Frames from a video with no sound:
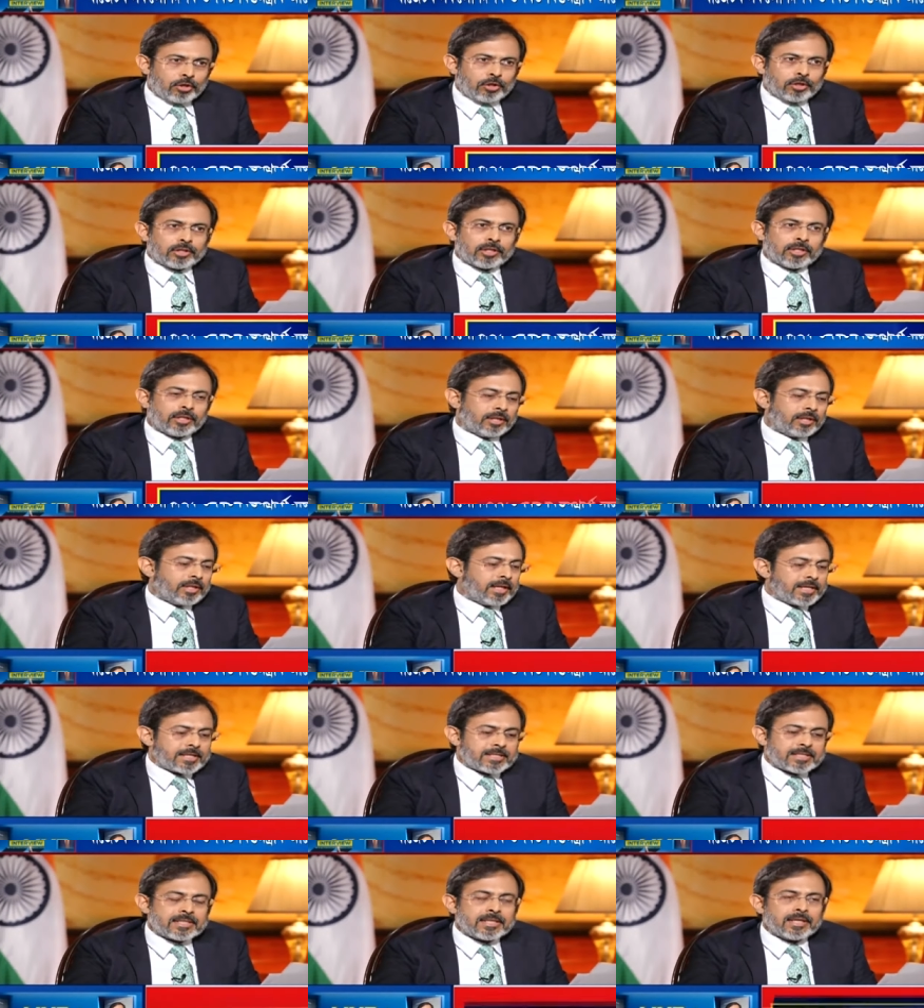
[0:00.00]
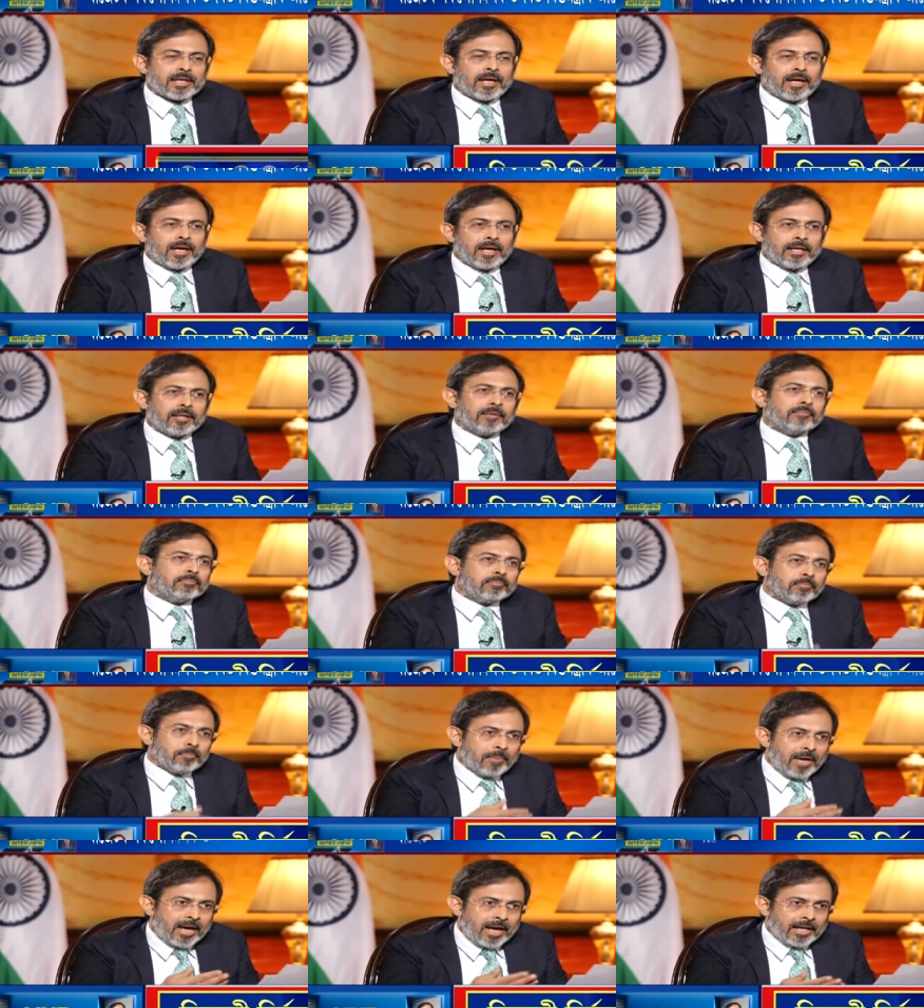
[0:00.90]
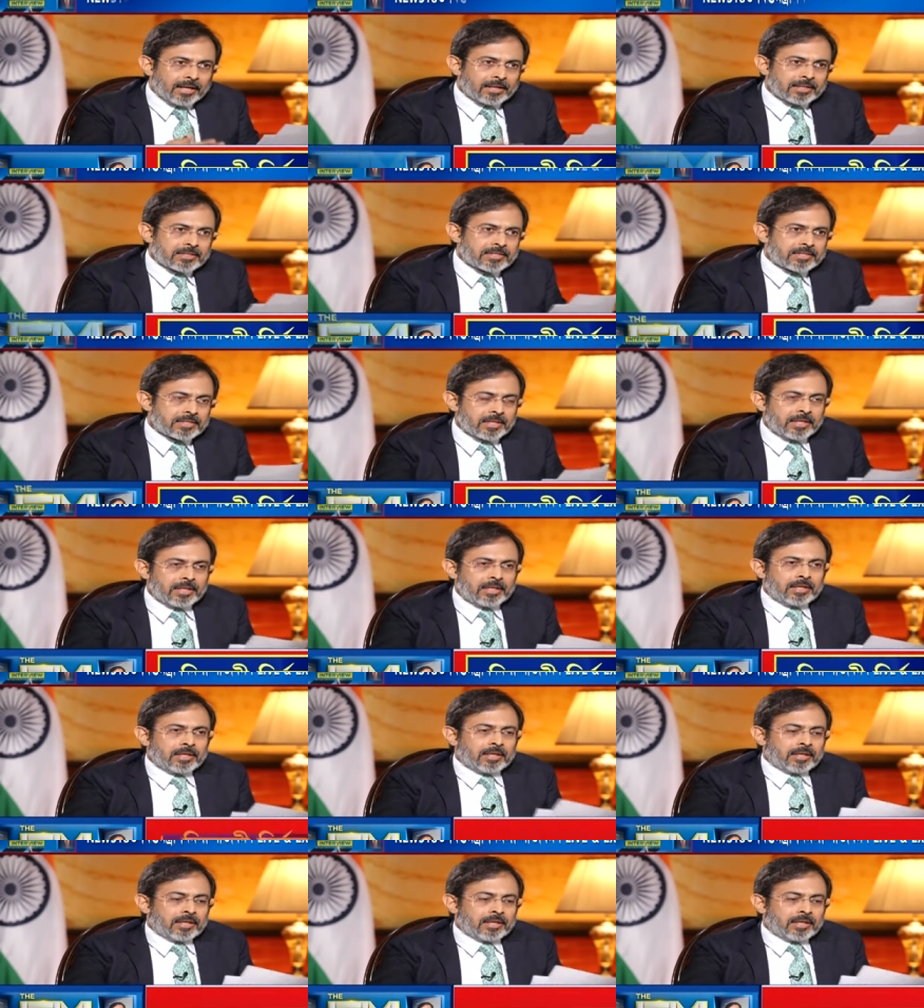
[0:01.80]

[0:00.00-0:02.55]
uh, SCI, banks.